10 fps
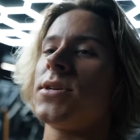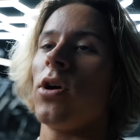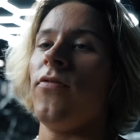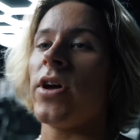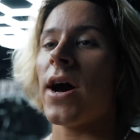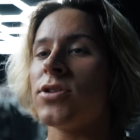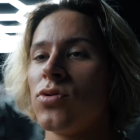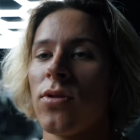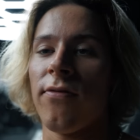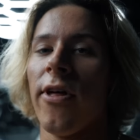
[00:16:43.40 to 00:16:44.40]
telling you, if you guys don't
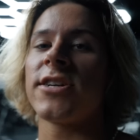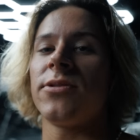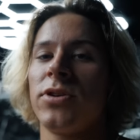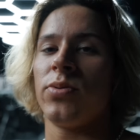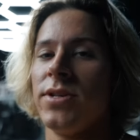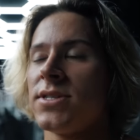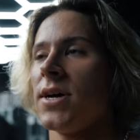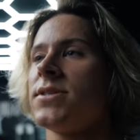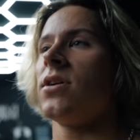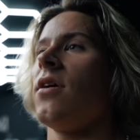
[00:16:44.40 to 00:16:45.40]
do the flexing between
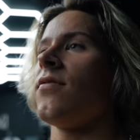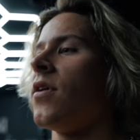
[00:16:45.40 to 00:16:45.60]
set stuff,